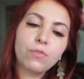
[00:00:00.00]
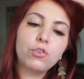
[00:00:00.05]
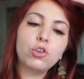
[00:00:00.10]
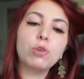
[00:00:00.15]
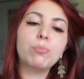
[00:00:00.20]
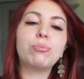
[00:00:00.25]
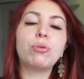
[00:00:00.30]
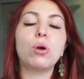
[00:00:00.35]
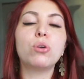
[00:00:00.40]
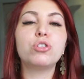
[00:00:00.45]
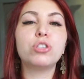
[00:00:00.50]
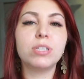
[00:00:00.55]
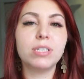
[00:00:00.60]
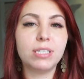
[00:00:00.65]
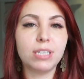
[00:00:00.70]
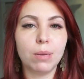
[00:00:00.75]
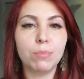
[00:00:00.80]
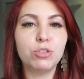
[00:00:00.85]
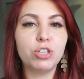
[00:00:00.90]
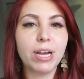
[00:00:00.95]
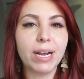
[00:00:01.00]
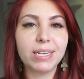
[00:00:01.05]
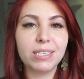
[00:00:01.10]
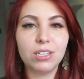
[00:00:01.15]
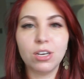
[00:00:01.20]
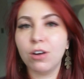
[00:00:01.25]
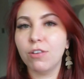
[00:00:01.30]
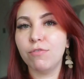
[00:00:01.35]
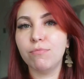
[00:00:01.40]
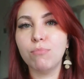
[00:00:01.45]
you approach the subject
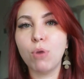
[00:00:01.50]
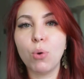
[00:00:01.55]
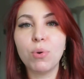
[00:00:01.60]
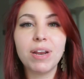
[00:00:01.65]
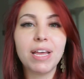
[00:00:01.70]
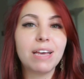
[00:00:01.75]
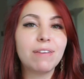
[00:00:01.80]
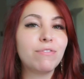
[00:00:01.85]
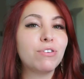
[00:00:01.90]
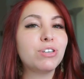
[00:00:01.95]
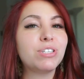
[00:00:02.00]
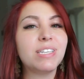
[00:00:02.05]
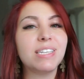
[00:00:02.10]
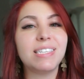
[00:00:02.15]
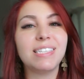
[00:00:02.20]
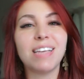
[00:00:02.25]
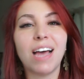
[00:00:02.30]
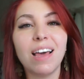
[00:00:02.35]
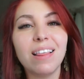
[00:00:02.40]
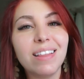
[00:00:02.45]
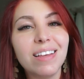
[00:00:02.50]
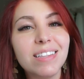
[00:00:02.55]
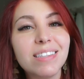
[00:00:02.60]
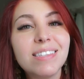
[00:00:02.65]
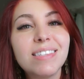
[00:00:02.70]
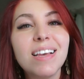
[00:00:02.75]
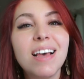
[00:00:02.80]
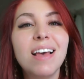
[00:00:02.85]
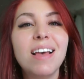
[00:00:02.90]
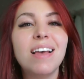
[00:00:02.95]
of moaning versus
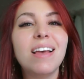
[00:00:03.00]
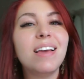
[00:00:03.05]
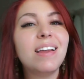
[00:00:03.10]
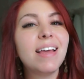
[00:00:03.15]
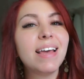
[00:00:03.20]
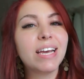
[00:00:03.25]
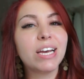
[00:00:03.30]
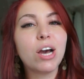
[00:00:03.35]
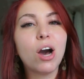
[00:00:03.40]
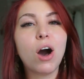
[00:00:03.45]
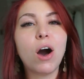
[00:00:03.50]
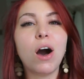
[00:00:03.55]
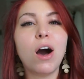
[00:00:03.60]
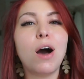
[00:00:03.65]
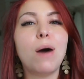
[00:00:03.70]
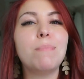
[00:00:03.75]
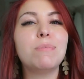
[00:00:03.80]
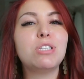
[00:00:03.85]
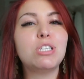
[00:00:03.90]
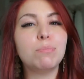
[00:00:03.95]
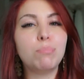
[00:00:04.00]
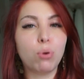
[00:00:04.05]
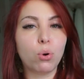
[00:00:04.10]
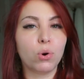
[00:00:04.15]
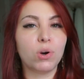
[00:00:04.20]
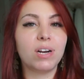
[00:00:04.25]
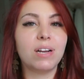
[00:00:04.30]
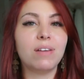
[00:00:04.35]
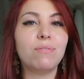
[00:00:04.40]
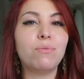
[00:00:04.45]
silence in a calm,
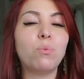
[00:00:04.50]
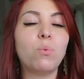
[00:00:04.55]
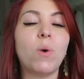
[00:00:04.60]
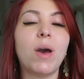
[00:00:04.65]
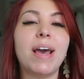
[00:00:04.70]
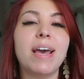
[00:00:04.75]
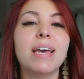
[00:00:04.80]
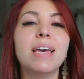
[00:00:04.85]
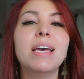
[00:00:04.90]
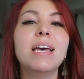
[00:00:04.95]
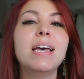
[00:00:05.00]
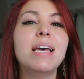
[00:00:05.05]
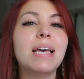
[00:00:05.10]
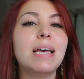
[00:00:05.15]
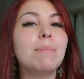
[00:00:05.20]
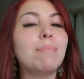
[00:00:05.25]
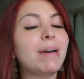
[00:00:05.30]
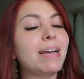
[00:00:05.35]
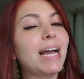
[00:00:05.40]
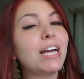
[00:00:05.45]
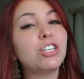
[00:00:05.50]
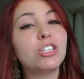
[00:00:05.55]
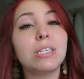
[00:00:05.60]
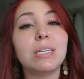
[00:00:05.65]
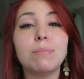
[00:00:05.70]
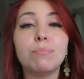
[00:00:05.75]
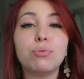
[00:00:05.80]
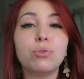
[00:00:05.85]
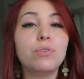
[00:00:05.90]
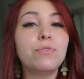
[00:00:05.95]
supportive way, it might actually
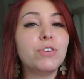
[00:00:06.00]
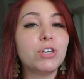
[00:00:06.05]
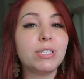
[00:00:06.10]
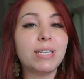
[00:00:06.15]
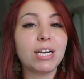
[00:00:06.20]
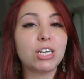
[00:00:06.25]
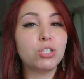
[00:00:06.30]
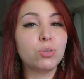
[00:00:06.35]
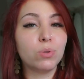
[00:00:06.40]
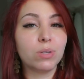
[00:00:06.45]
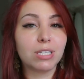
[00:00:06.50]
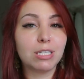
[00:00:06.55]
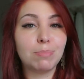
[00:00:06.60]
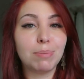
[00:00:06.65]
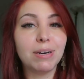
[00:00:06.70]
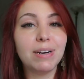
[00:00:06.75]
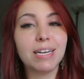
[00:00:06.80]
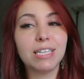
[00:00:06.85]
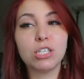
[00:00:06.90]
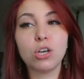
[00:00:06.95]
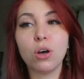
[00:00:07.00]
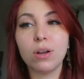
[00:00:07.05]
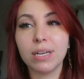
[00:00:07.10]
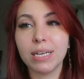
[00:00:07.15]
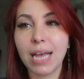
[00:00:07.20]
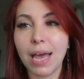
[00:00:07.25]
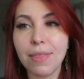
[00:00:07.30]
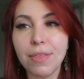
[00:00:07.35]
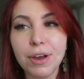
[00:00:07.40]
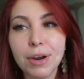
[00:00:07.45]
improve your sexual experience
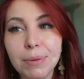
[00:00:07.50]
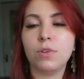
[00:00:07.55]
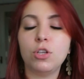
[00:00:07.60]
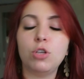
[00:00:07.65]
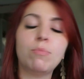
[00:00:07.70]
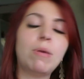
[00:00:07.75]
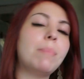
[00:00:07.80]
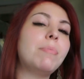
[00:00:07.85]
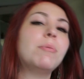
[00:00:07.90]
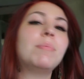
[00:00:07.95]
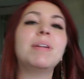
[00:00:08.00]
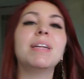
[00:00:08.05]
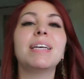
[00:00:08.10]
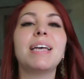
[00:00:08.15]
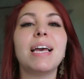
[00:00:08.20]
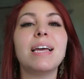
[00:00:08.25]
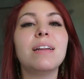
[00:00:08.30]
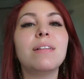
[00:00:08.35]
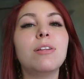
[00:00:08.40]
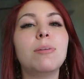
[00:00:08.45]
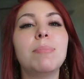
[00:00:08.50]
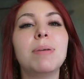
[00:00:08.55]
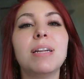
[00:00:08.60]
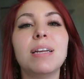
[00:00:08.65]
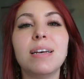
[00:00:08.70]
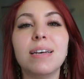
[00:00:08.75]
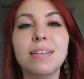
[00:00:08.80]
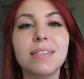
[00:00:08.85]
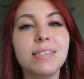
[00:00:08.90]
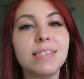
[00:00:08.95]
altogether. You might be able to gain a little bit
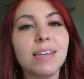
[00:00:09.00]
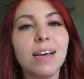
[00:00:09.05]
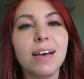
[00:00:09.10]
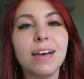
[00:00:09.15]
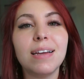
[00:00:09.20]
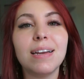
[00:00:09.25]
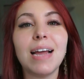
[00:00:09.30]
of insight